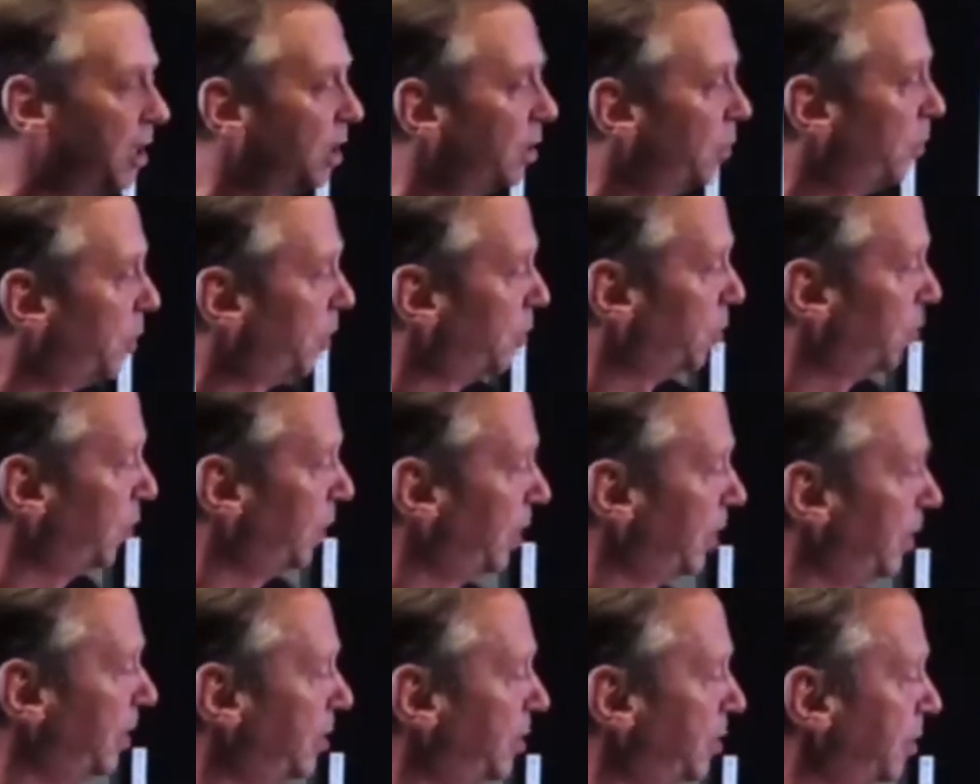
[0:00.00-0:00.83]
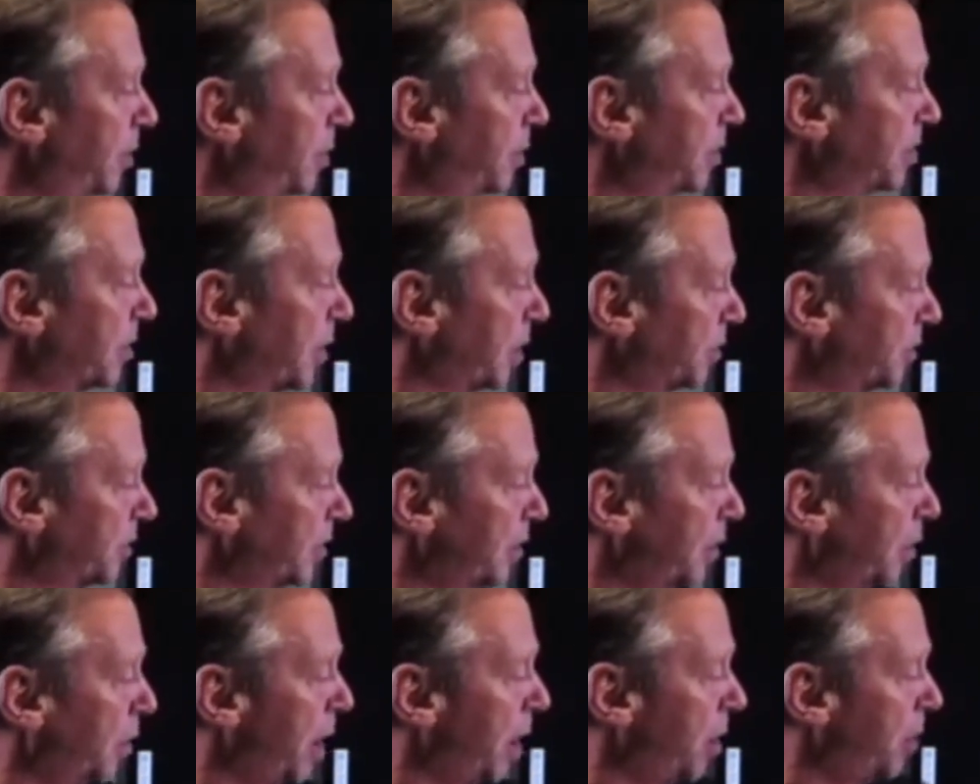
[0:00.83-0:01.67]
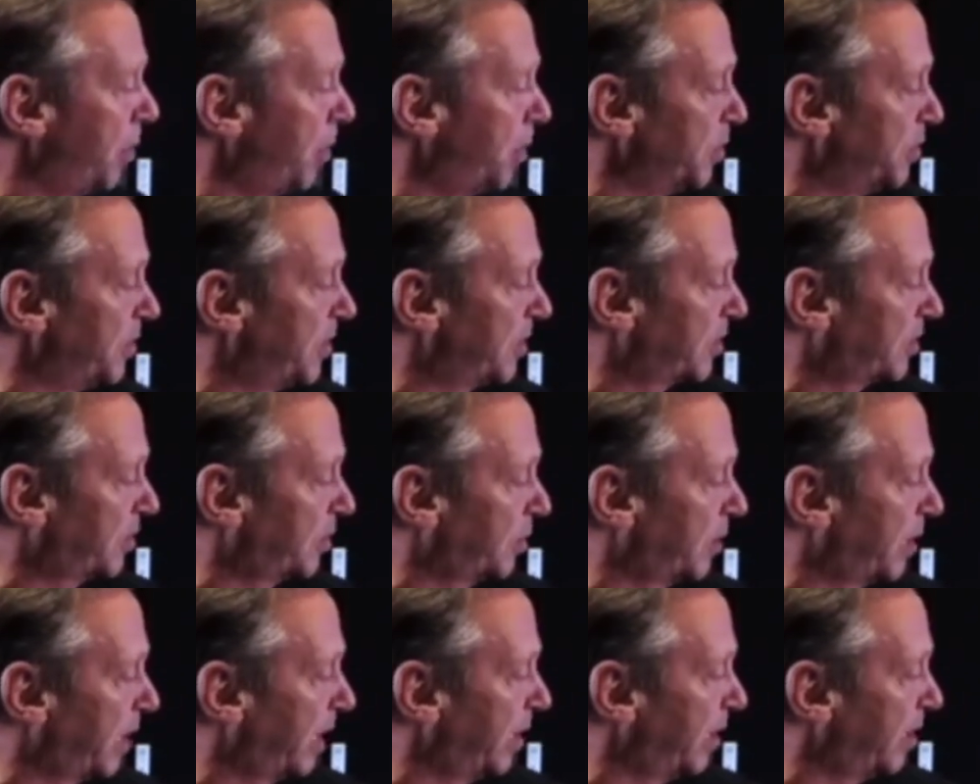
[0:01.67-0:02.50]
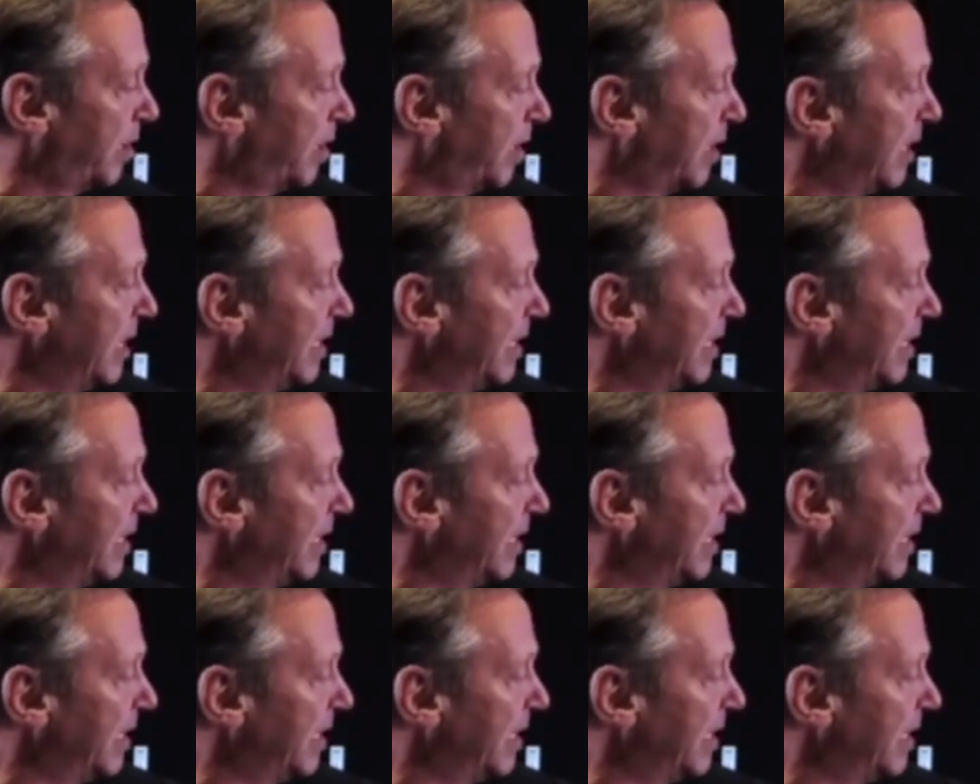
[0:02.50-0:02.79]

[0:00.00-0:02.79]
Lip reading: with really good results and no elbows dislocated